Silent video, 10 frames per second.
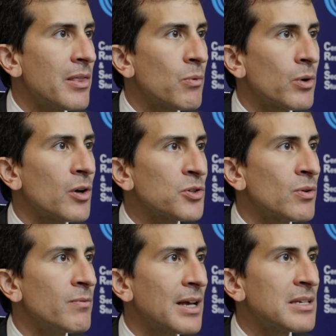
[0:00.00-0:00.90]
that we're also
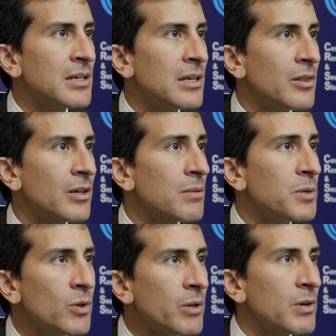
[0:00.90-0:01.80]
investing in the
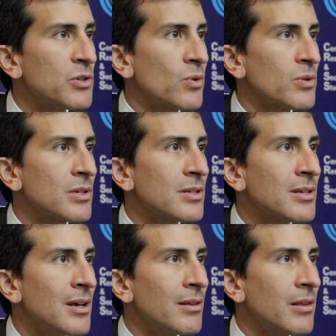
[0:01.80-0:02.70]
computing
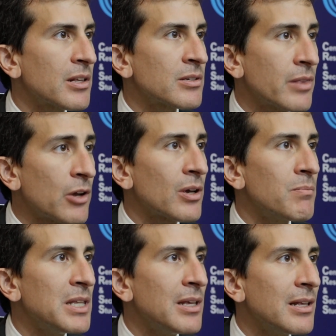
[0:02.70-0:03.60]
resources that are going to
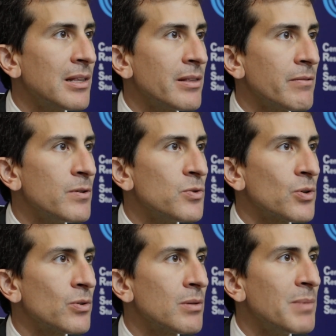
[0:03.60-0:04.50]
be needed in the
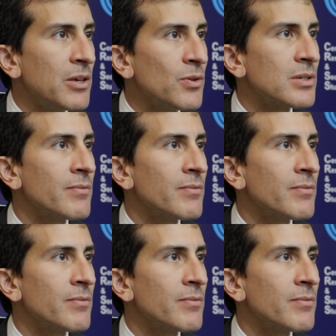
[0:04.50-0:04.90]
future to make use of